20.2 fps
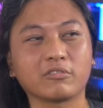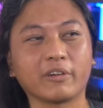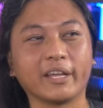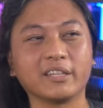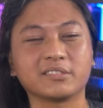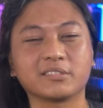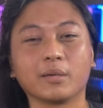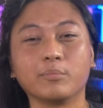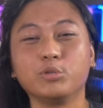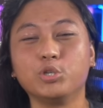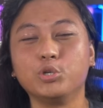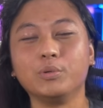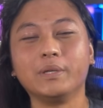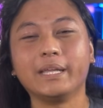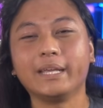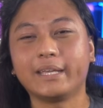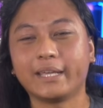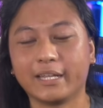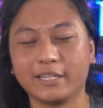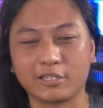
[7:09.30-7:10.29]
create some
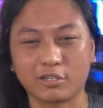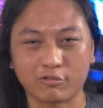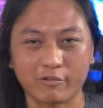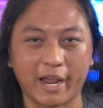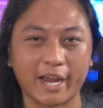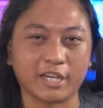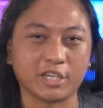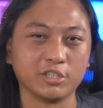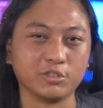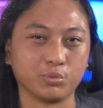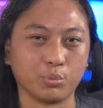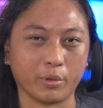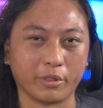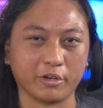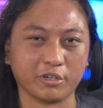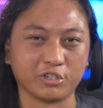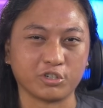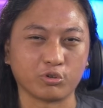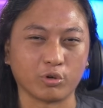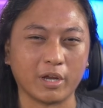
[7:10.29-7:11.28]
unique interactions with
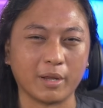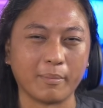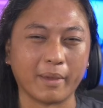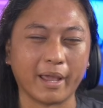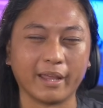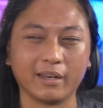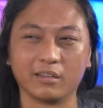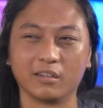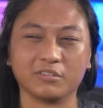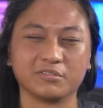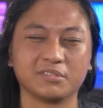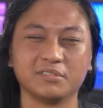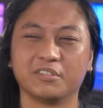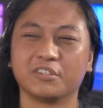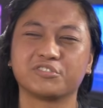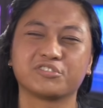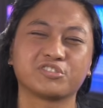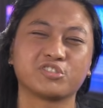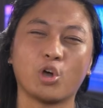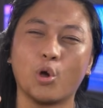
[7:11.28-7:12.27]
your stream, and
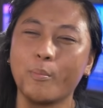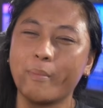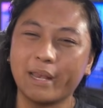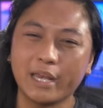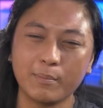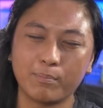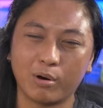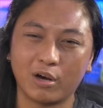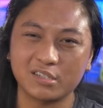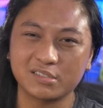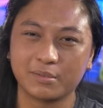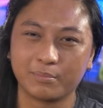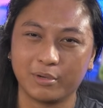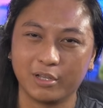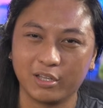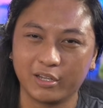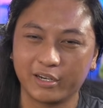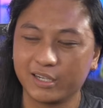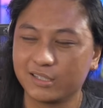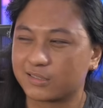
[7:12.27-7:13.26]
there's so many
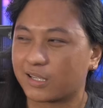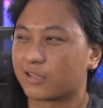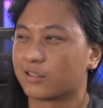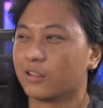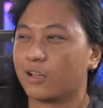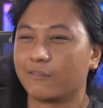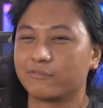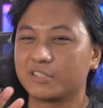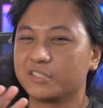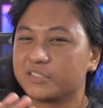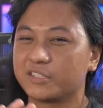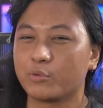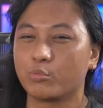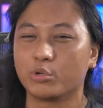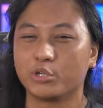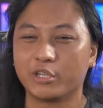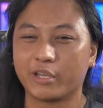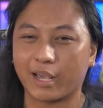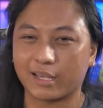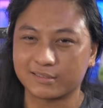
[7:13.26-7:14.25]
possibilities. I'd love to see
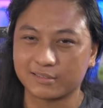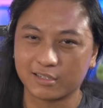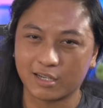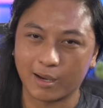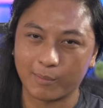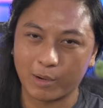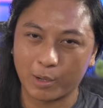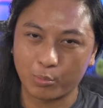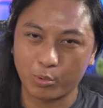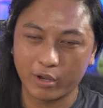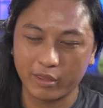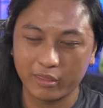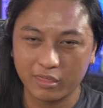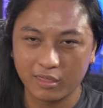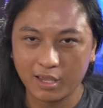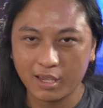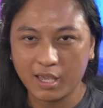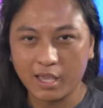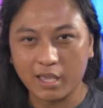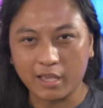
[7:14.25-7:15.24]
what you guys can come up
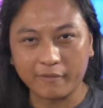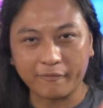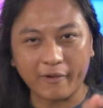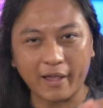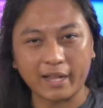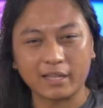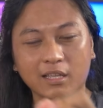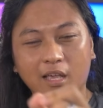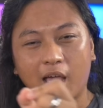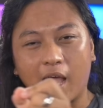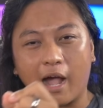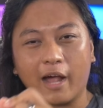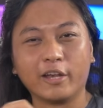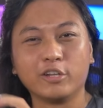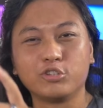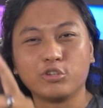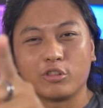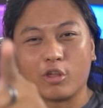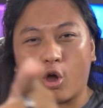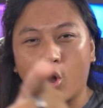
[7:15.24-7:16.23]
with. In fact, I'm
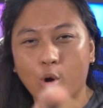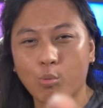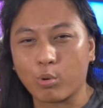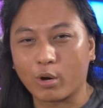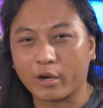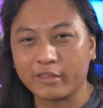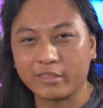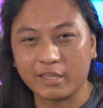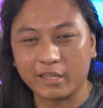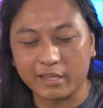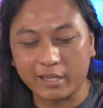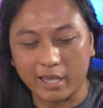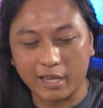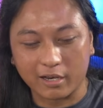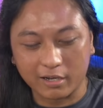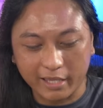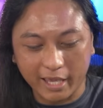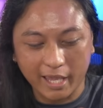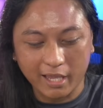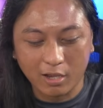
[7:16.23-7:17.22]
gonna do the homework thing
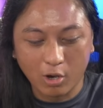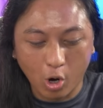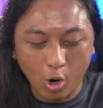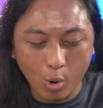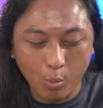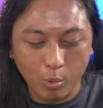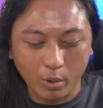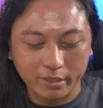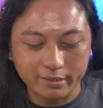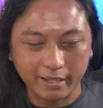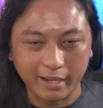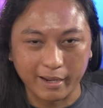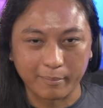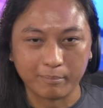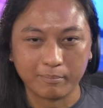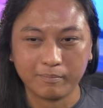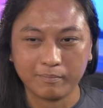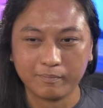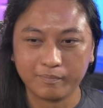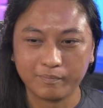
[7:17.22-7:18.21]
again, okay? Homework
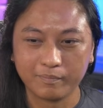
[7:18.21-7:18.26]
time.